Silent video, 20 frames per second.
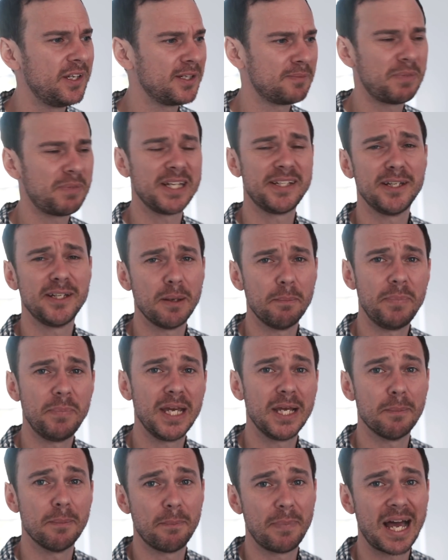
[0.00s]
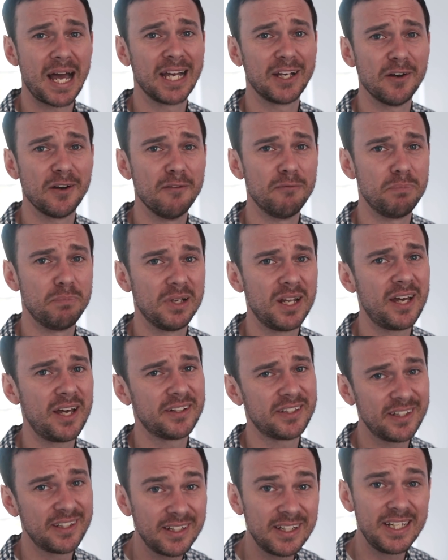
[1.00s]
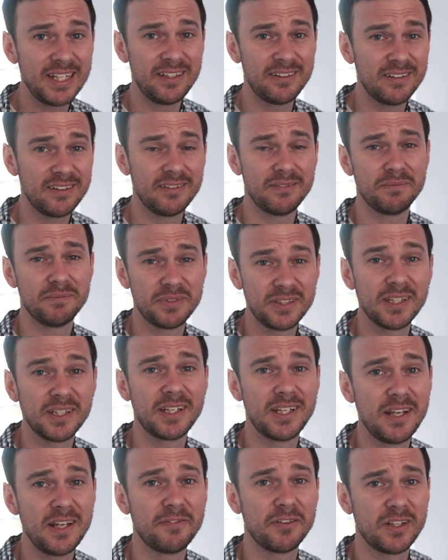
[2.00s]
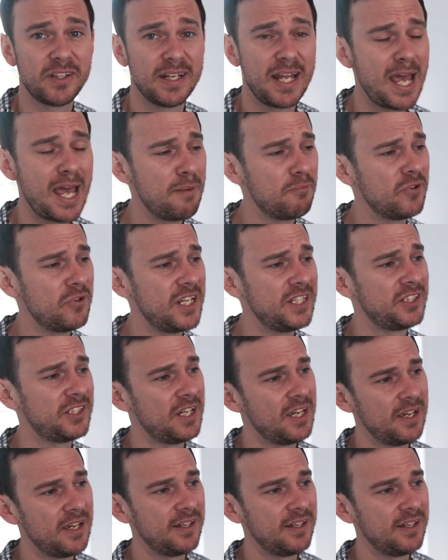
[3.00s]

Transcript: it's basically a big bag of blood, can lead to significant hemorrhage.